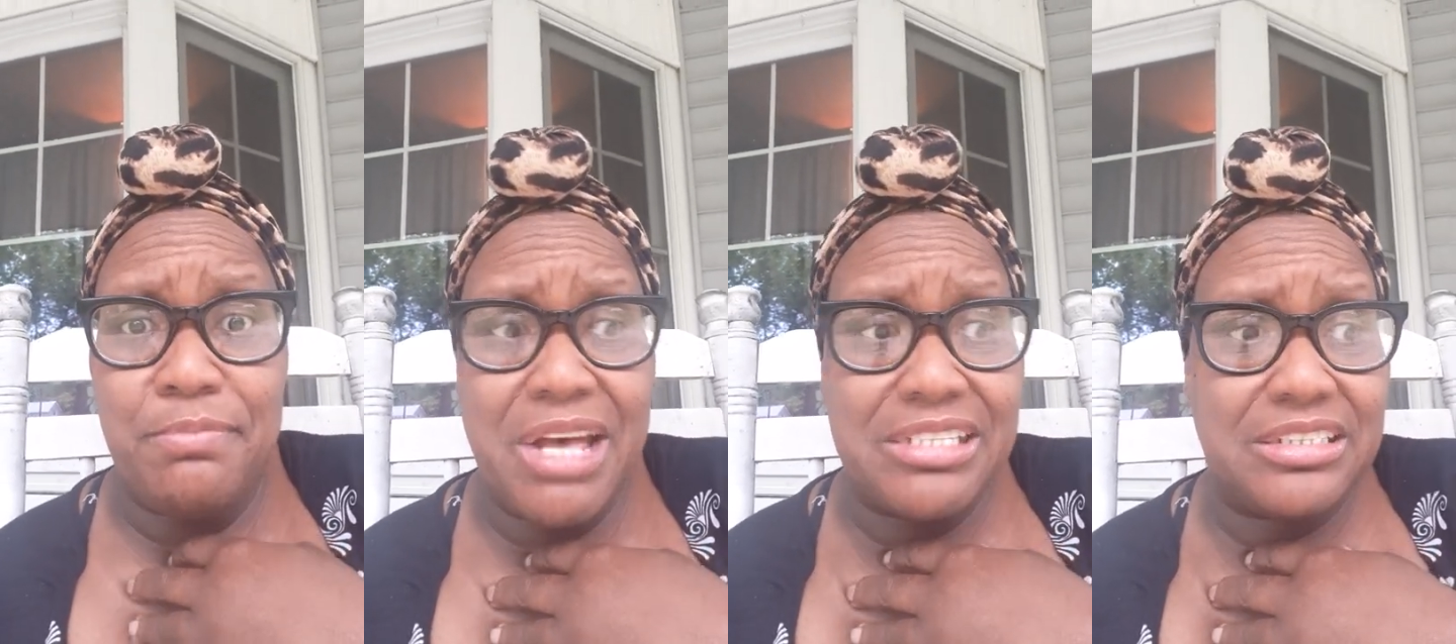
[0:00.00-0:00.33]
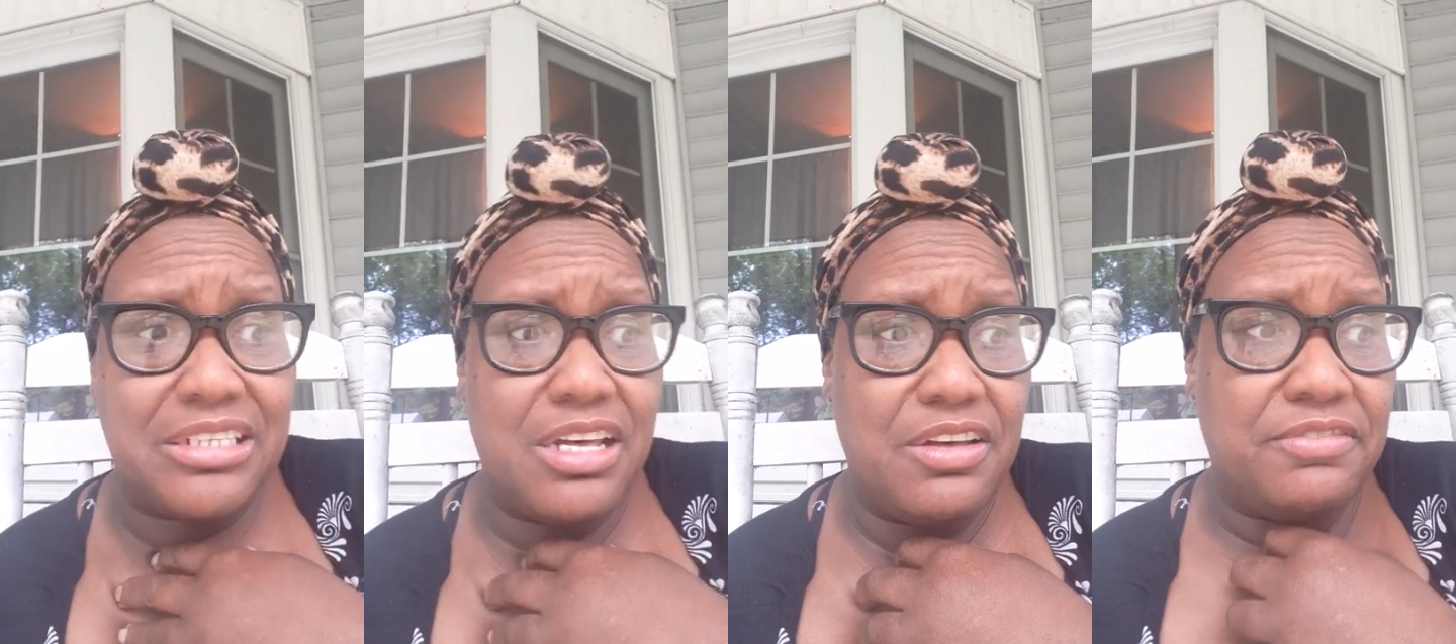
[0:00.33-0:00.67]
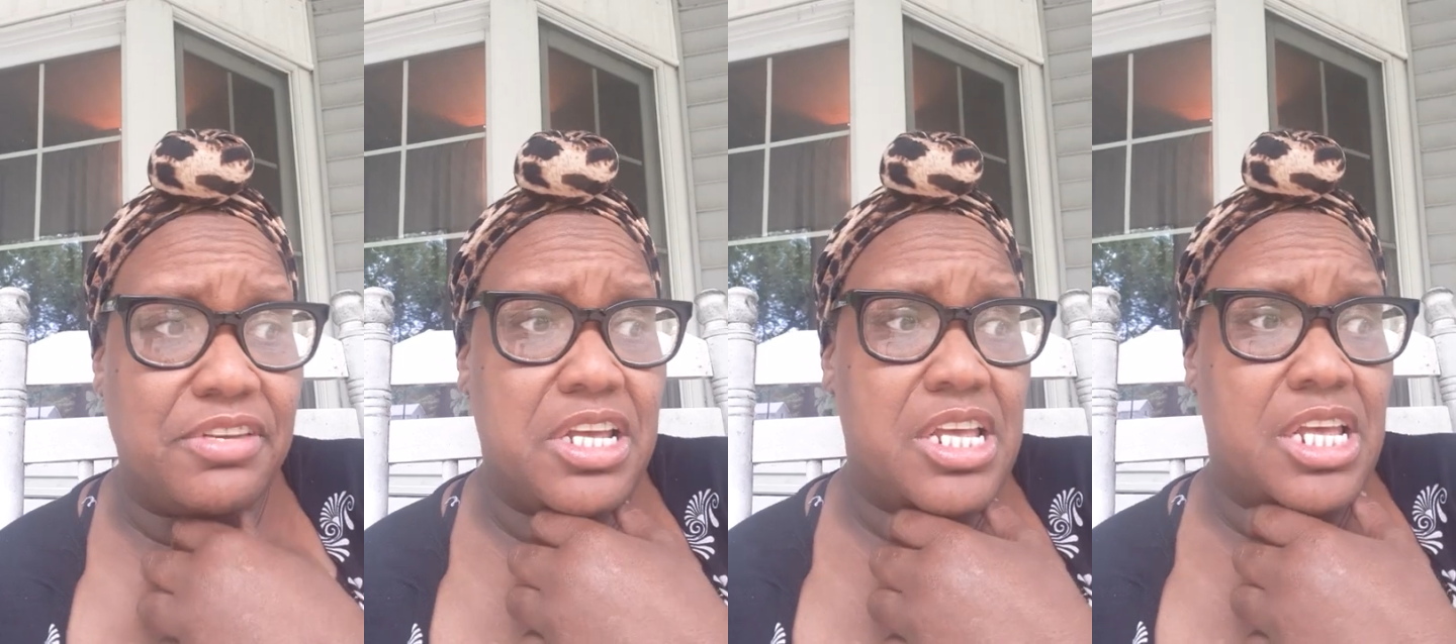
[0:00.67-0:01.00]
myself.
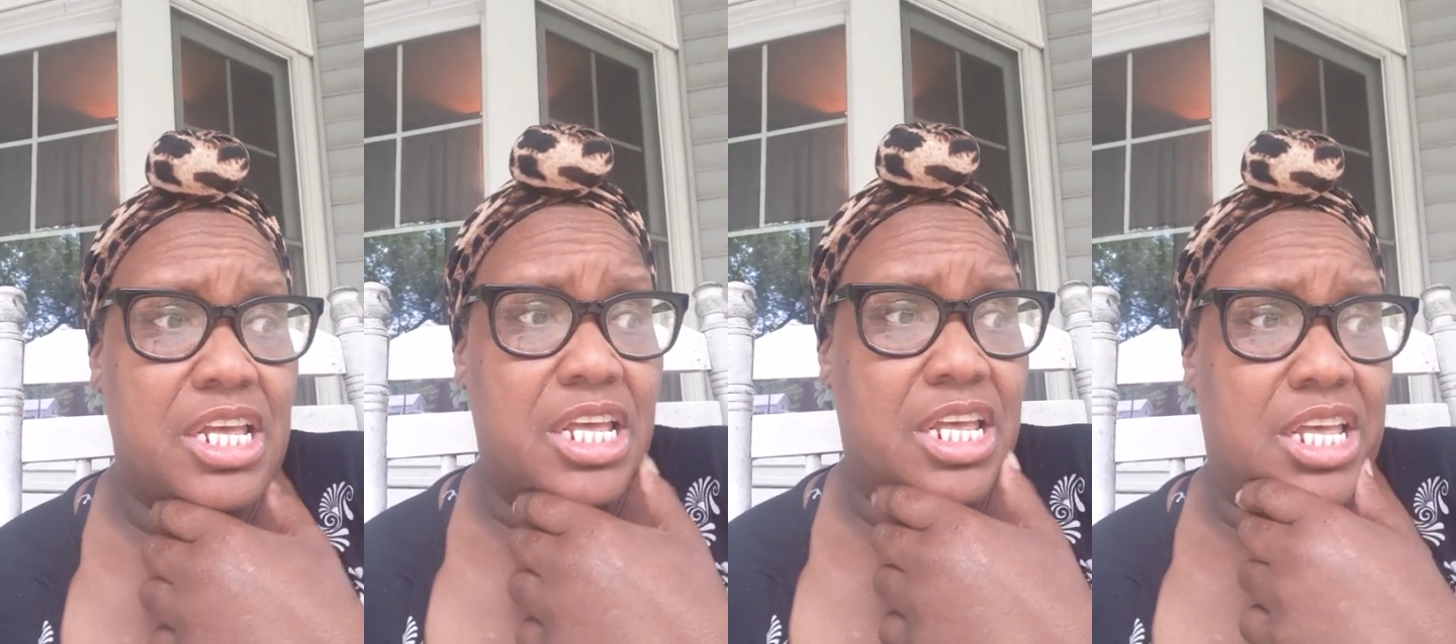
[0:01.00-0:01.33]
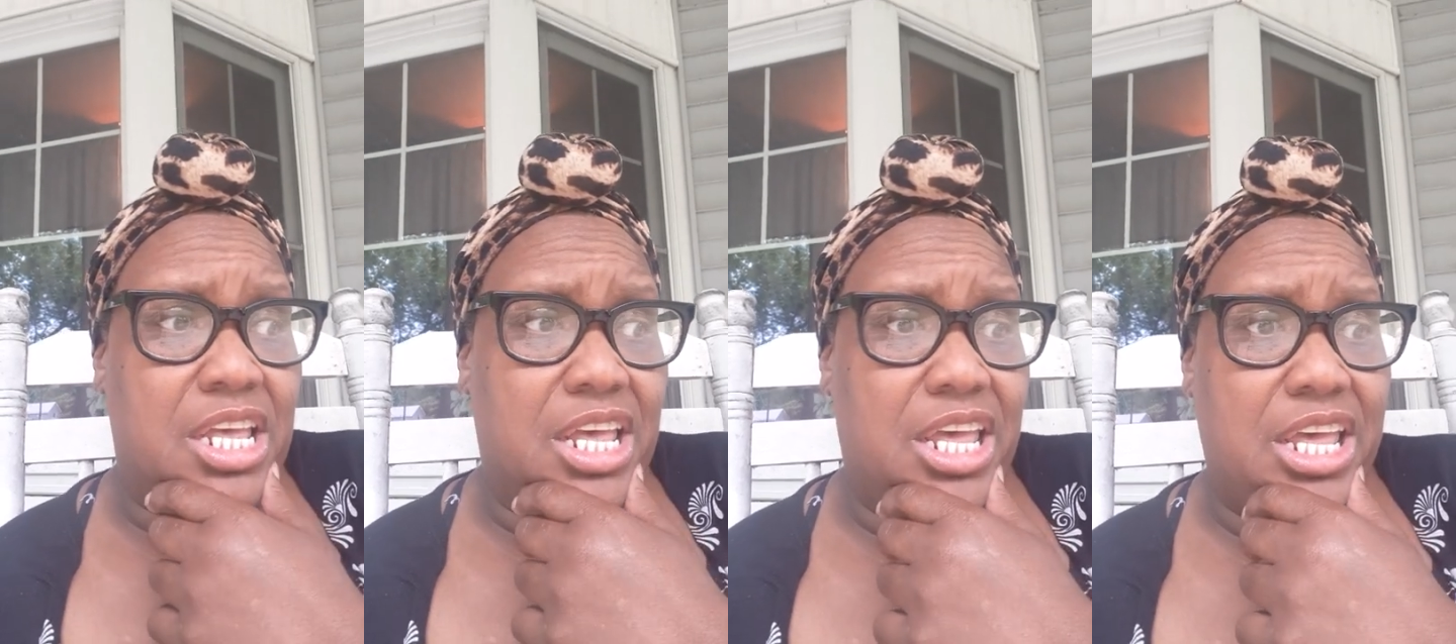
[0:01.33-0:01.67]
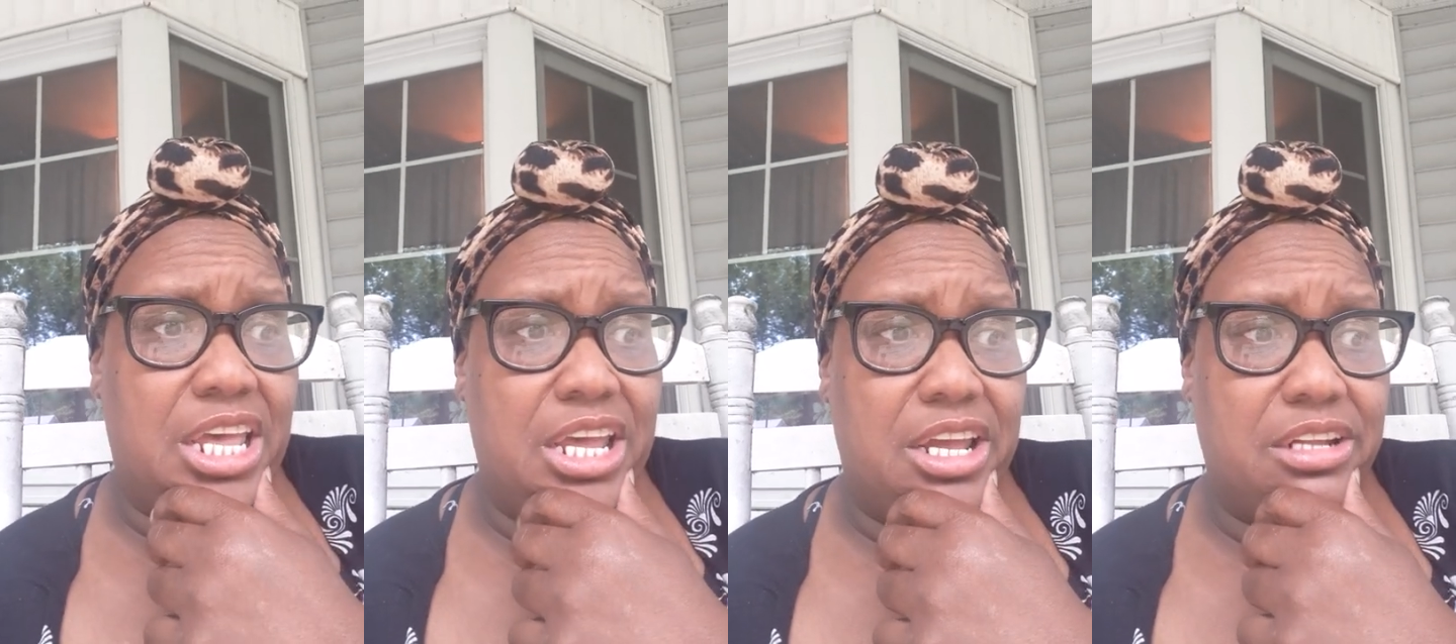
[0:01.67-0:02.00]

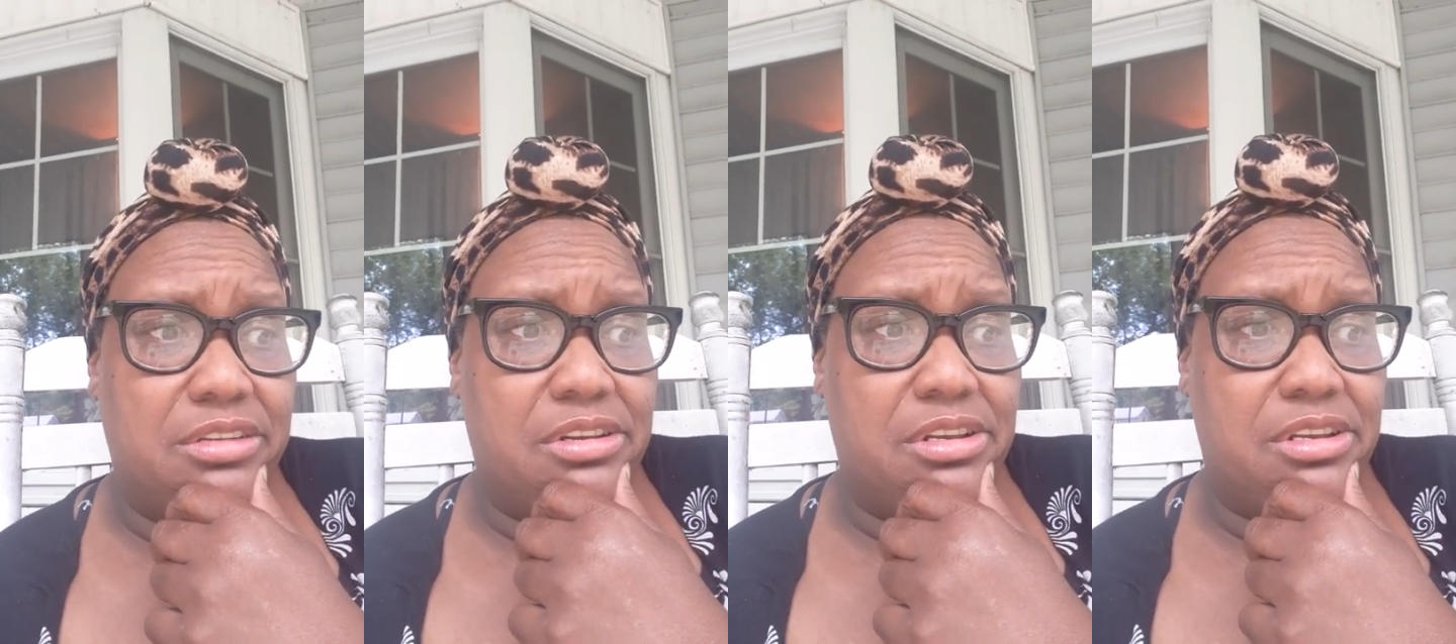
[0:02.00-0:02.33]
And